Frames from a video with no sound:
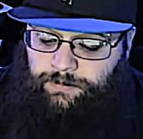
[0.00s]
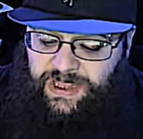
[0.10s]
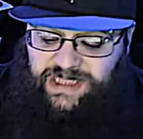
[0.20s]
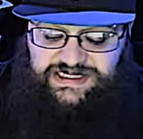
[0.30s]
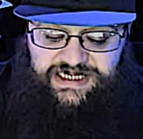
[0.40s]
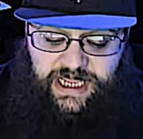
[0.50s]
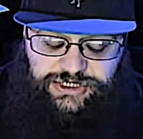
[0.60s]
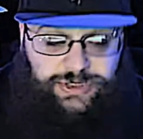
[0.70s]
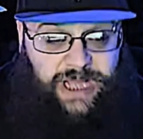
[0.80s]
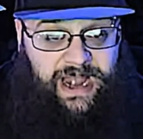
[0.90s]
PC, I do
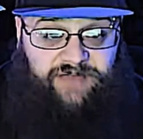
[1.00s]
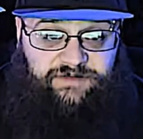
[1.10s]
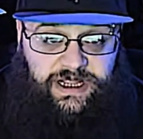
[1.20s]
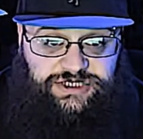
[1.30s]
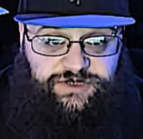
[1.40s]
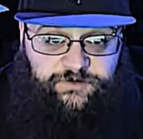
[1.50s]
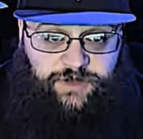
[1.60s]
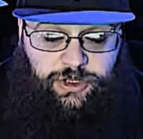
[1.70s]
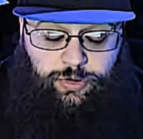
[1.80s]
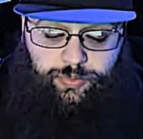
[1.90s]
not have an answer for
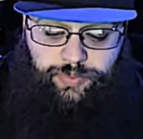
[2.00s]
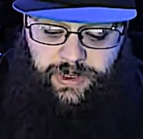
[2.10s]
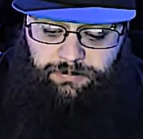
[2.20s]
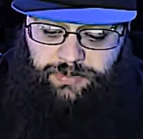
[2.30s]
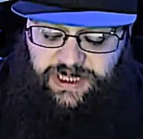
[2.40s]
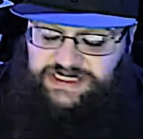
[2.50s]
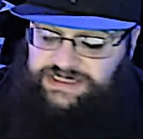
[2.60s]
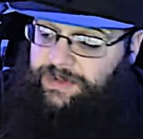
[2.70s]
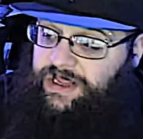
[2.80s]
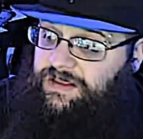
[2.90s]
you, but please,
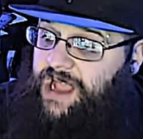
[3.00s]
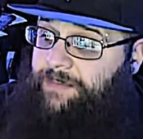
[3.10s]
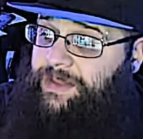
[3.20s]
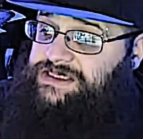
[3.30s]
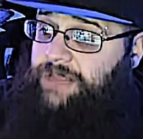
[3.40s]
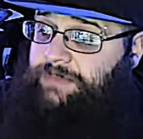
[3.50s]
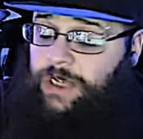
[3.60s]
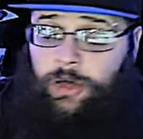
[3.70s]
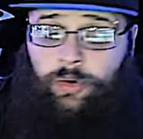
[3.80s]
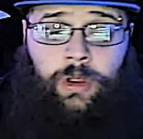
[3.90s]
somebody in the comments, let me
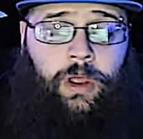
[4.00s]
know.